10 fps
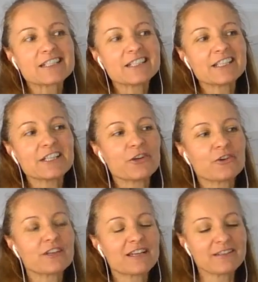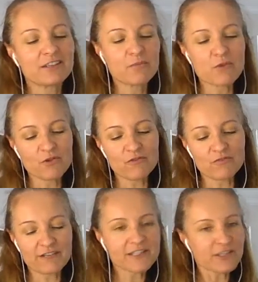the more
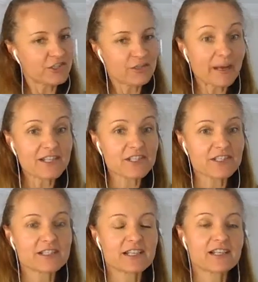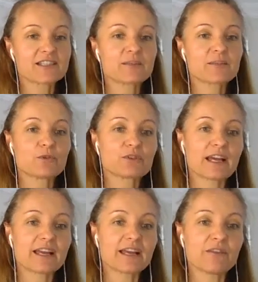research a patient does, the more
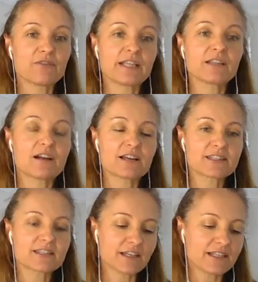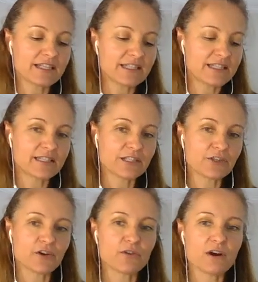they realize that it's,
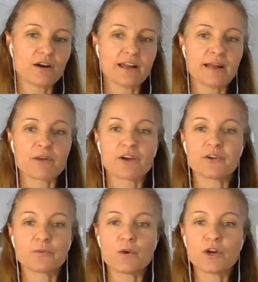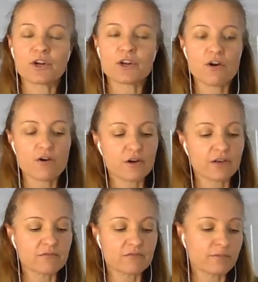I am going to work
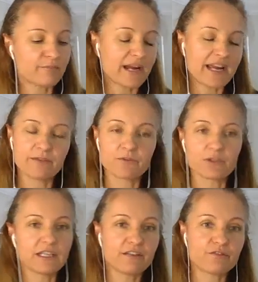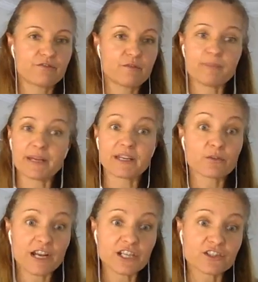on pain relief, better
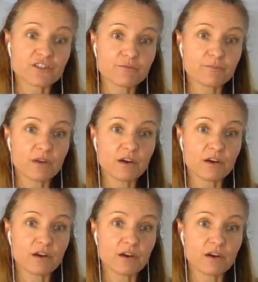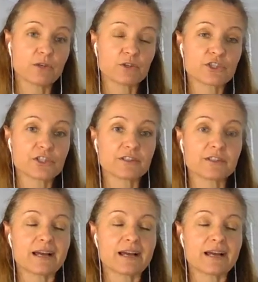range of motion.